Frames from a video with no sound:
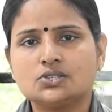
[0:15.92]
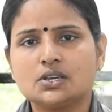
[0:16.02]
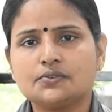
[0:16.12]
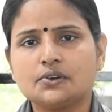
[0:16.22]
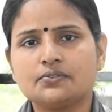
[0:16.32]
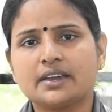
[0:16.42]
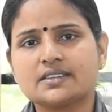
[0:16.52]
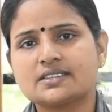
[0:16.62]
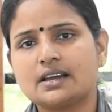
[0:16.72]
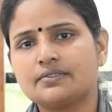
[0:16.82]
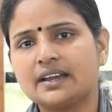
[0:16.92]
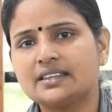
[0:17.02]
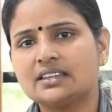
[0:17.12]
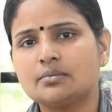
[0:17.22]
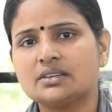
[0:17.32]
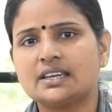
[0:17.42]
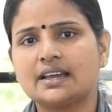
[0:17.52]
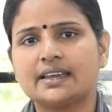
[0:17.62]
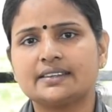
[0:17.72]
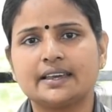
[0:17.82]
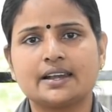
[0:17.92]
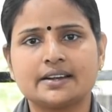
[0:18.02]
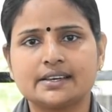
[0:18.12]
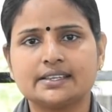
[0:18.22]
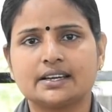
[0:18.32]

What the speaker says: Chief of Air Staff, I name the Nayanarana,